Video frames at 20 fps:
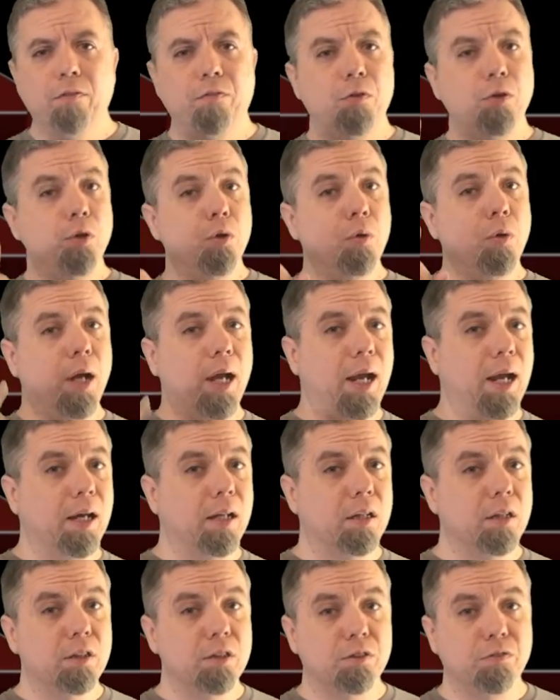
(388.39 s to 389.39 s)
If you
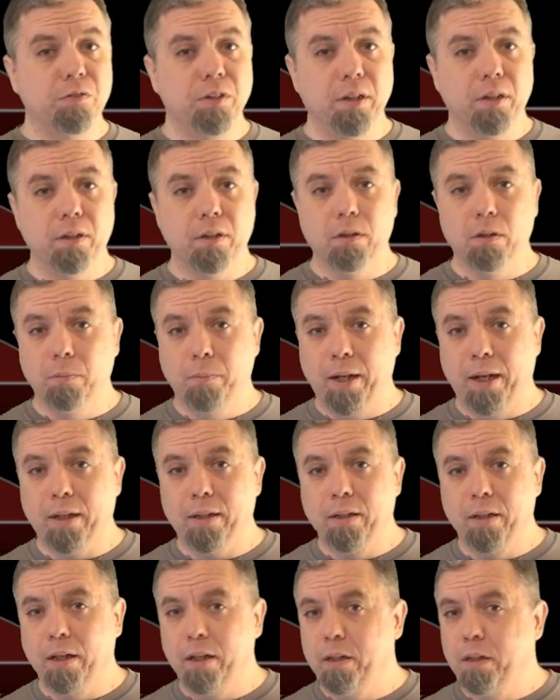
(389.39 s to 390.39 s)
had this vehicle
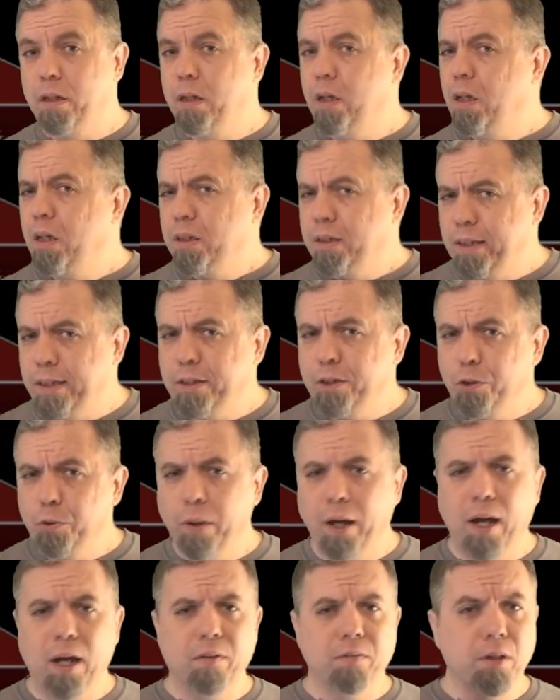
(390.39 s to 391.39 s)
back then, did you
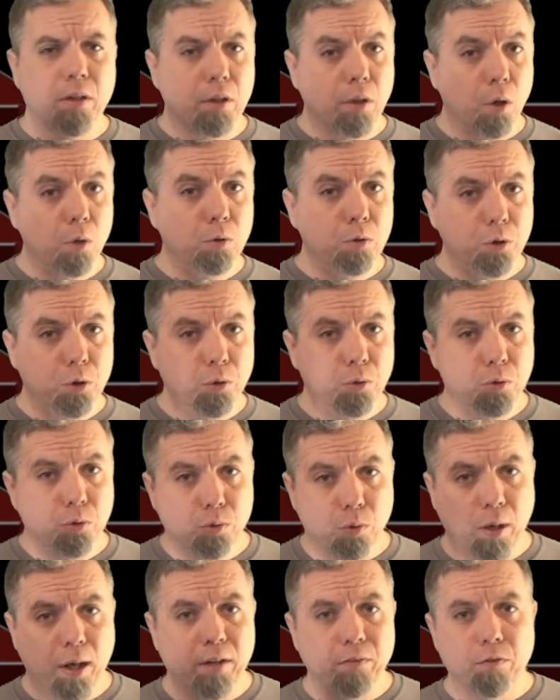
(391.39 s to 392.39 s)
have a go-to
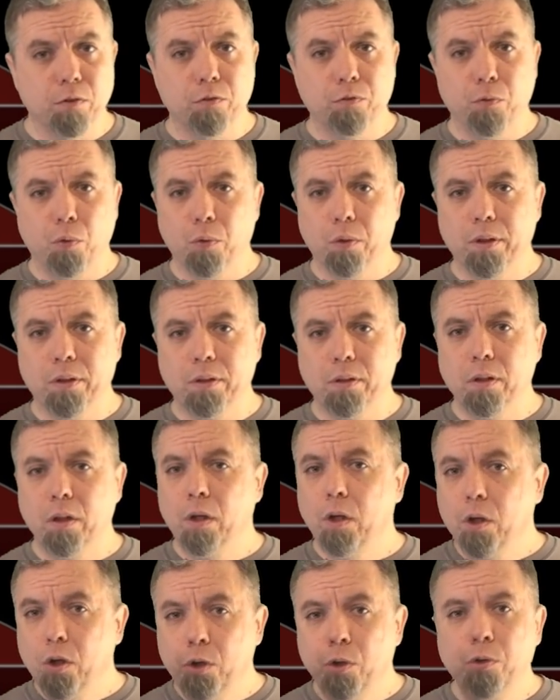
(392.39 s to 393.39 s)
driver for it?
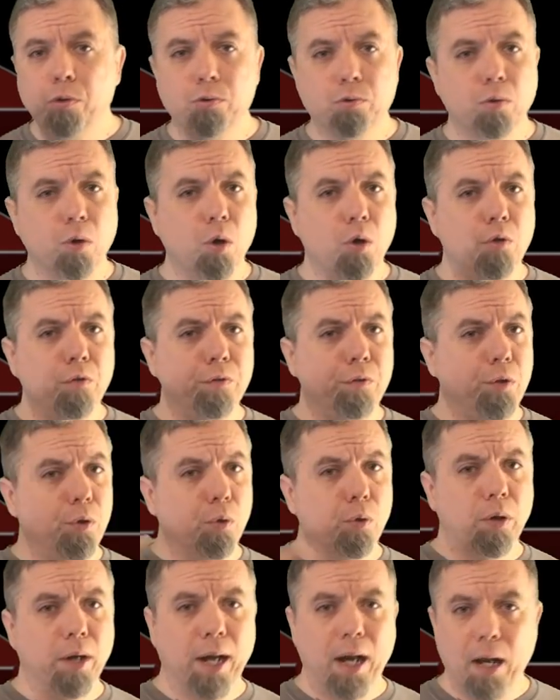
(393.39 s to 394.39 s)
Who drove
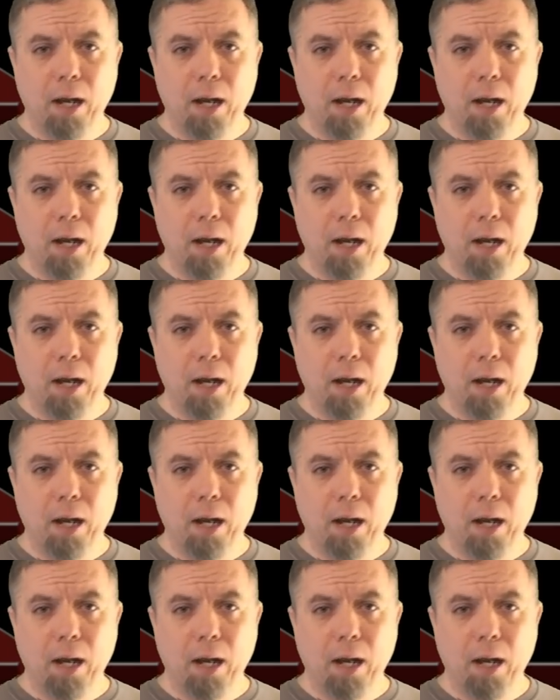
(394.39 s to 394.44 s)
your